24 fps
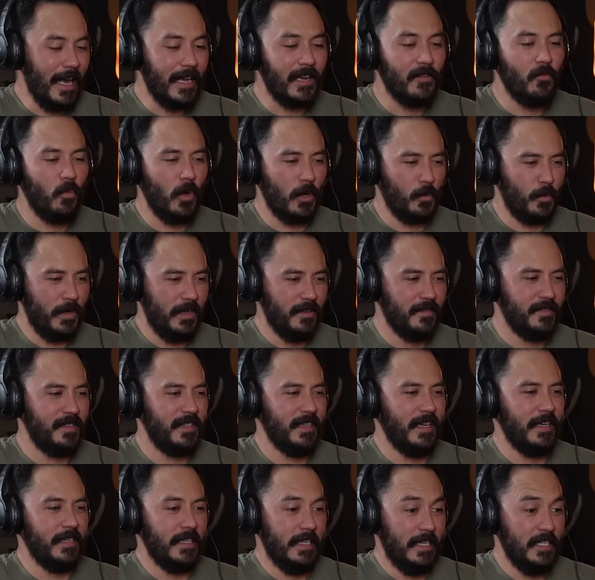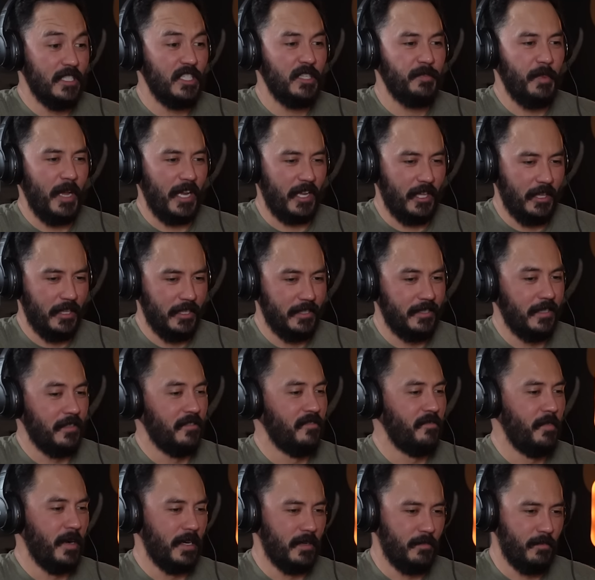A lot of what we have said is
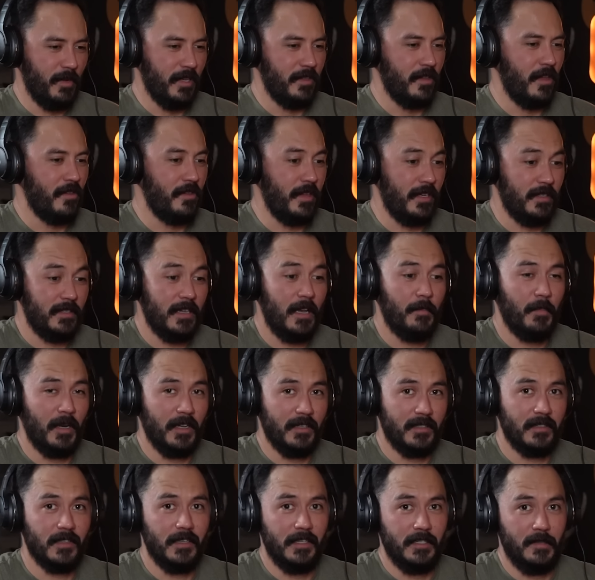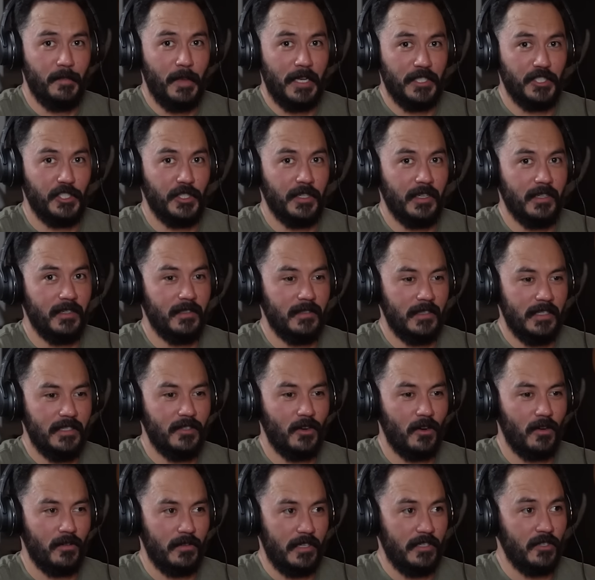speculative, but the things that Melissa is mentioning,
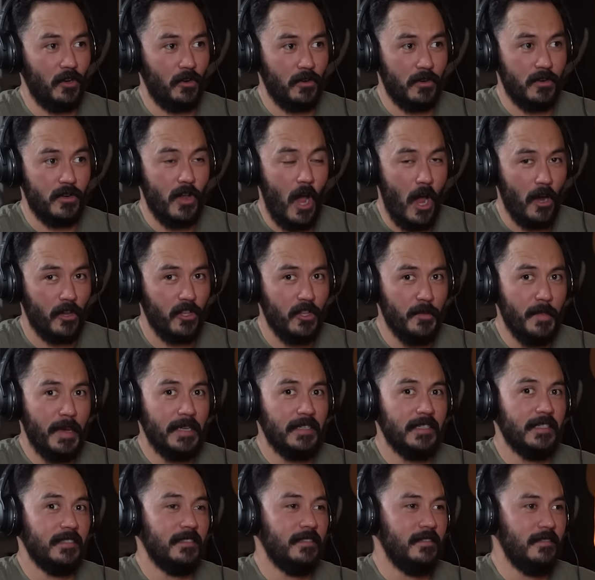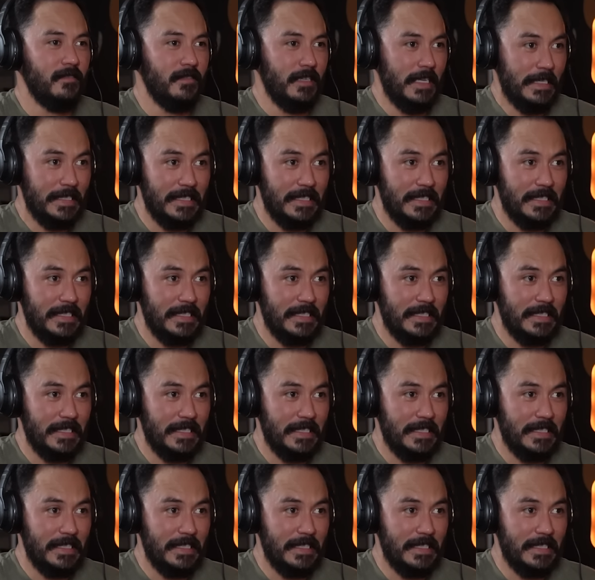these are documented